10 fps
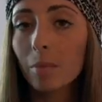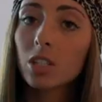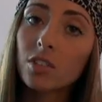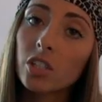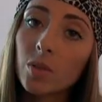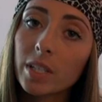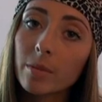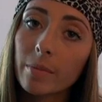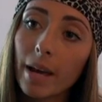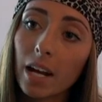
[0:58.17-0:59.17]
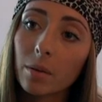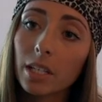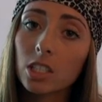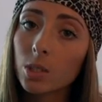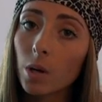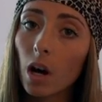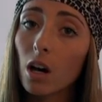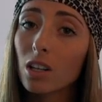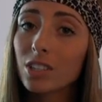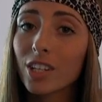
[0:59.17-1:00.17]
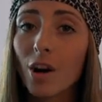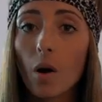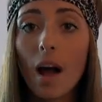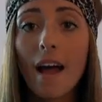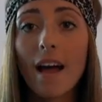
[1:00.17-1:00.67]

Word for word: a bunch of you tweeted me back and were like do a haul so